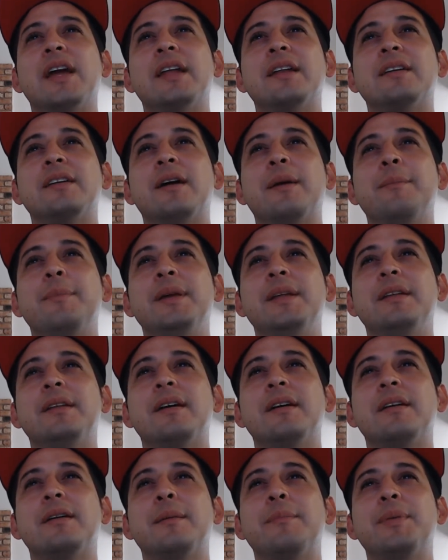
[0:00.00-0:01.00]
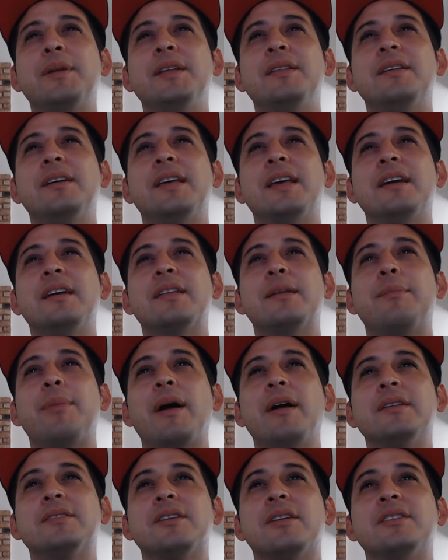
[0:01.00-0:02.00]
and accompanied the King of the
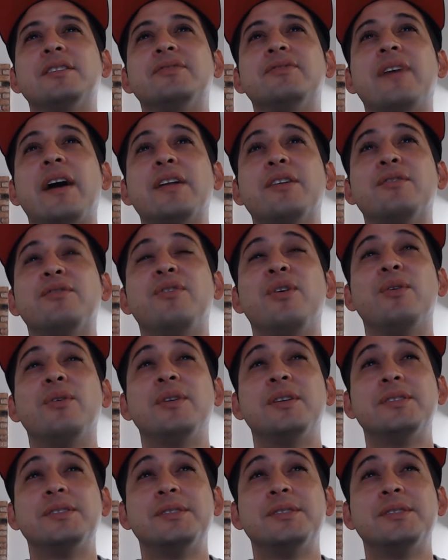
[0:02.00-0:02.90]
Pirates on his final voyage.